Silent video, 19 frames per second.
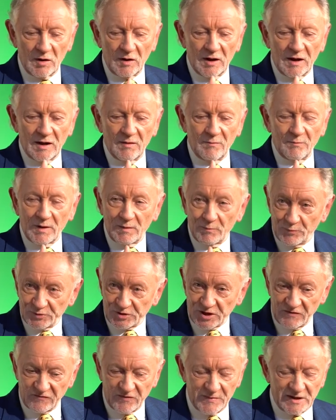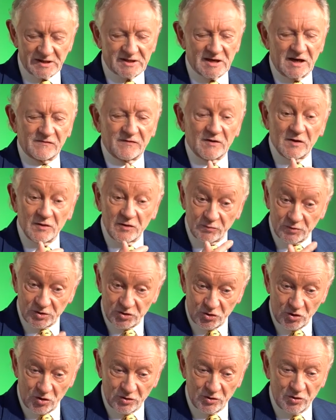uh, aside from myself, there was
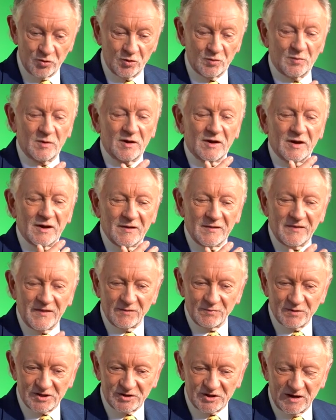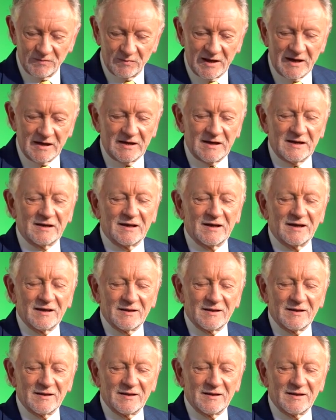John Hume, there was Heaney,